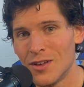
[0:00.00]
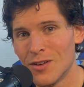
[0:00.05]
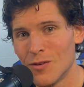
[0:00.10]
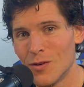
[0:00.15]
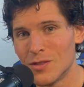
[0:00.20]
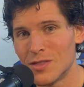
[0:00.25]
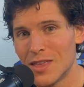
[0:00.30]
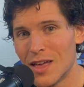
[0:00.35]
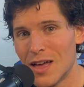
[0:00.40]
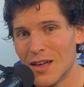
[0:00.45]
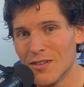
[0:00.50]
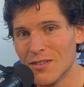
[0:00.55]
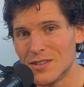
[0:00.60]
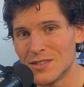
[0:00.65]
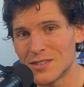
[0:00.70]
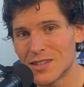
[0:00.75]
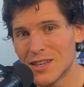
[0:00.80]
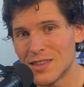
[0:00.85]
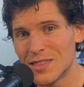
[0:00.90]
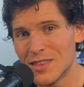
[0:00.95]
With that,
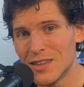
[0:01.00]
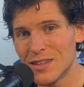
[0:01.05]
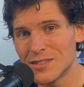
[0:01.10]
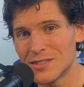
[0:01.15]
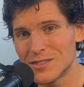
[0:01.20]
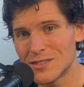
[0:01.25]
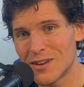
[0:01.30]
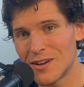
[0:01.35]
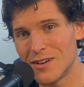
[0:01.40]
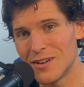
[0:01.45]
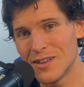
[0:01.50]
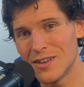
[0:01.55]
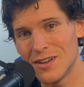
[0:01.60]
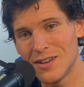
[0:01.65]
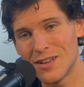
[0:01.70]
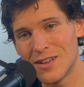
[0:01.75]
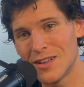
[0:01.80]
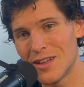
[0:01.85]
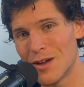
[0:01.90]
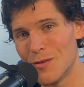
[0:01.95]
let's get things started.
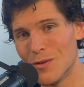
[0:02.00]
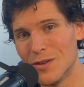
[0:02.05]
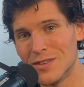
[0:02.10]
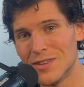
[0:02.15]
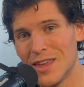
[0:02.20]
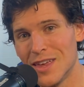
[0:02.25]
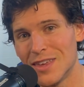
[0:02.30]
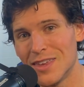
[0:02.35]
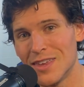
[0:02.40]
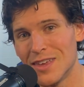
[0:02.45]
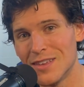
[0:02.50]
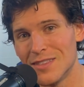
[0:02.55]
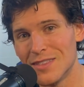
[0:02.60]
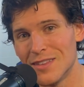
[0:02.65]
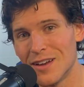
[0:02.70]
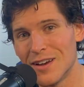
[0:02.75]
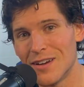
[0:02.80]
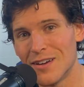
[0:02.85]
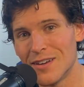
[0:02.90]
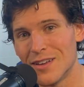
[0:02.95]
I'm going to take you in
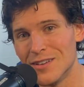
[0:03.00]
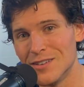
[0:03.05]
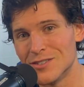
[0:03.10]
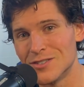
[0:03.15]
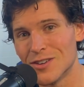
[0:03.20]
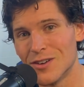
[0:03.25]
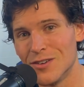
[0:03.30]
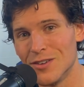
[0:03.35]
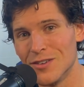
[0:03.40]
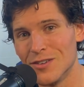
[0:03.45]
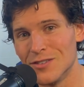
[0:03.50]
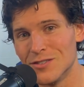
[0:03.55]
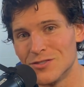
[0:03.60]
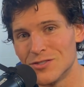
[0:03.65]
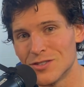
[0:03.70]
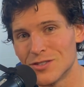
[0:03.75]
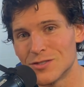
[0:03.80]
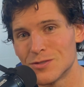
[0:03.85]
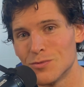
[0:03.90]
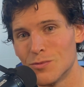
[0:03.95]
there and show you
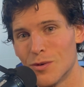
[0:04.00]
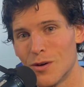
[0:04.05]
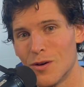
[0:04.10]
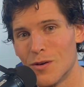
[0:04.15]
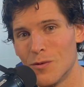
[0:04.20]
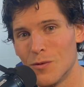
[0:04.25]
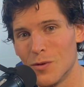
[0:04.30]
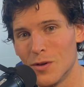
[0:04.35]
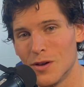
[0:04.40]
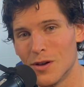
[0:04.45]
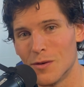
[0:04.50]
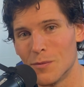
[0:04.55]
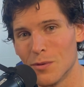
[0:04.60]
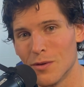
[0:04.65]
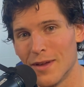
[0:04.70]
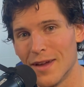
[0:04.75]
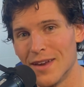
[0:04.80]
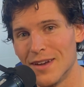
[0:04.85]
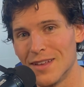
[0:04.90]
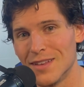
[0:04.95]
just what we are
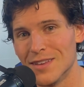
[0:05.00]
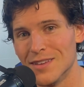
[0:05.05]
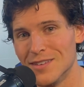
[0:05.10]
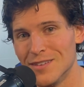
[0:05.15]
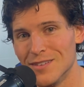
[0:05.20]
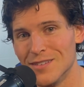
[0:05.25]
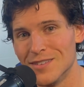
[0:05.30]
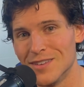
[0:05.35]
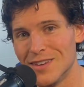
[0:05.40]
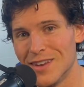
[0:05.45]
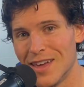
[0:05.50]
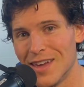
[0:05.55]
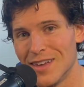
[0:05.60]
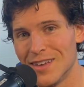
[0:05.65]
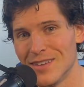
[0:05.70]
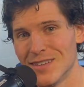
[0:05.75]
planning to do today.